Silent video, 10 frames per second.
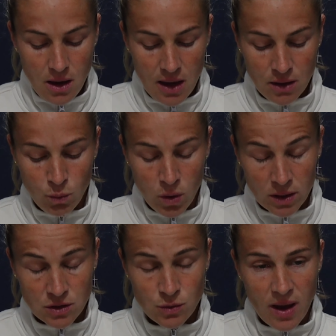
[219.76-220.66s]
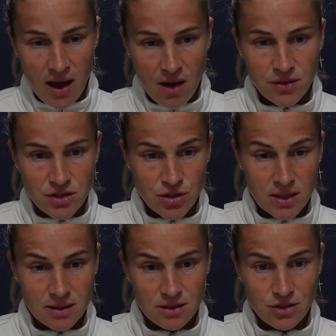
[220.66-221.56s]
and once we have the
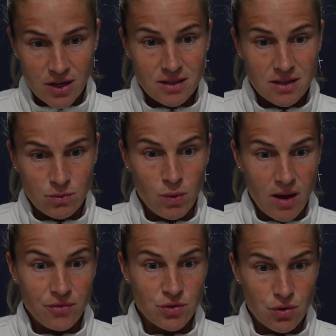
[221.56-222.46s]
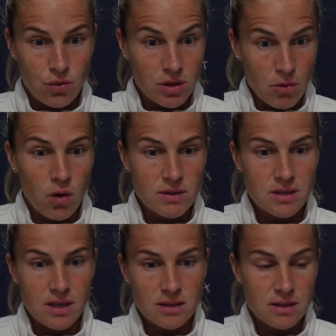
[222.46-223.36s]
chance, chances, we have to score them.
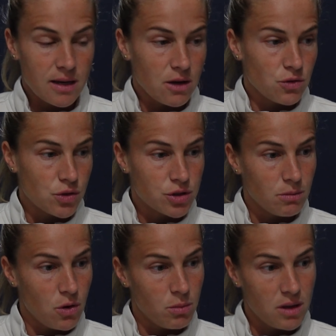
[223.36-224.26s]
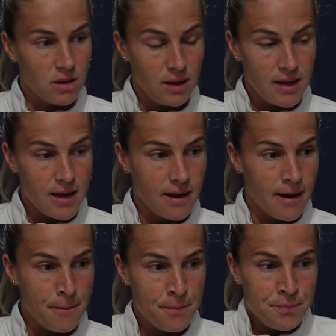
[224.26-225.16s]
Obviously, it's like a crucial moment in the league.
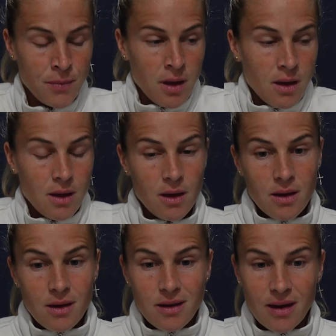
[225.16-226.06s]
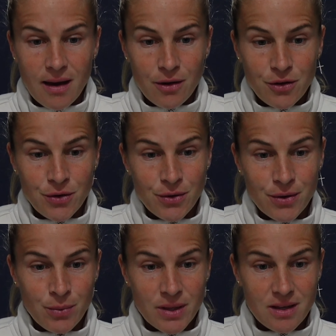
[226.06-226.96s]
Um, yeah,
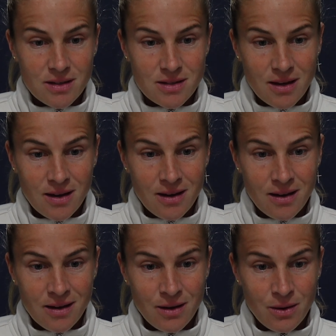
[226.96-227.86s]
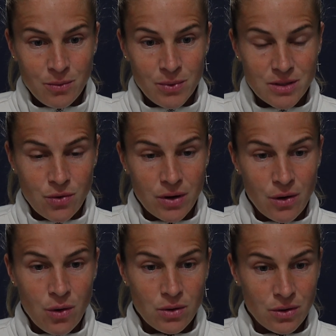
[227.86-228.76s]
you're with this uh, with
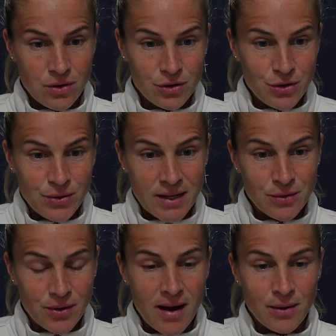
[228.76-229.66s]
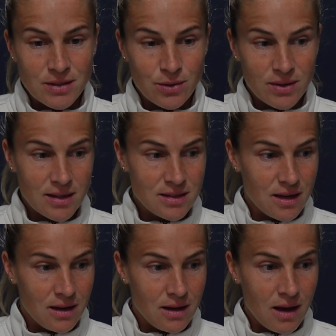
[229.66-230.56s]
scoring goal or not, you're in or out. So that's
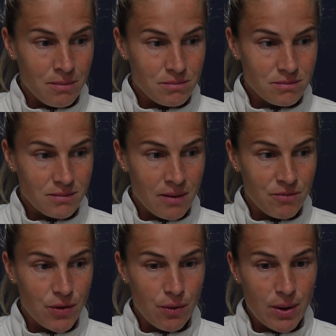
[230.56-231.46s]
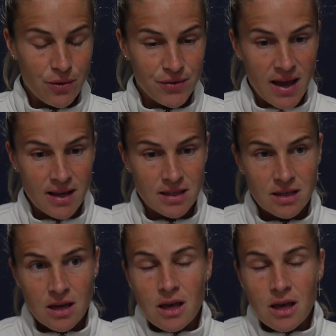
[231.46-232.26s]
uh, I'm I'm very aware of that.